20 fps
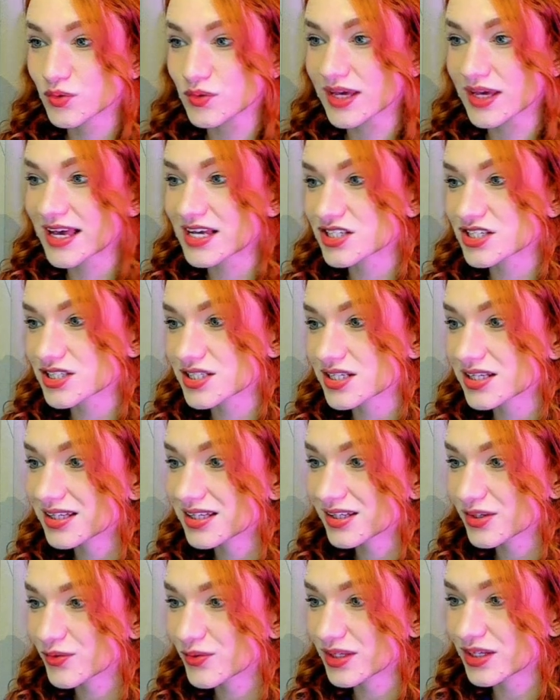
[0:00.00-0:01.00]
Gukesh,
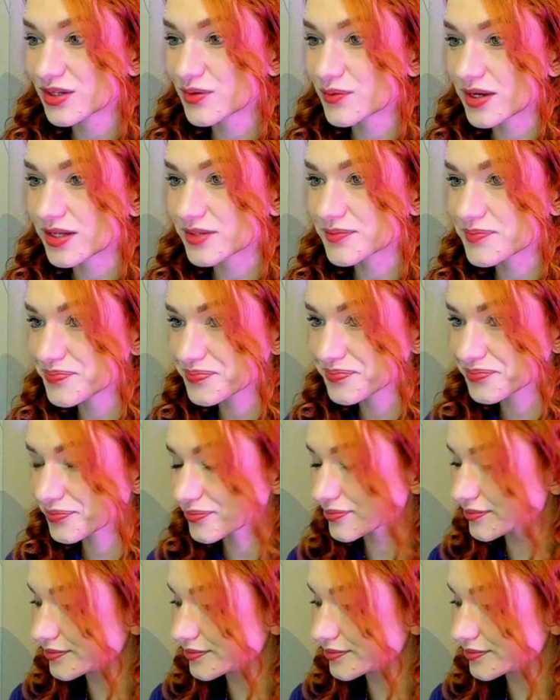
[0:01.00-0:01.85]
queen e1.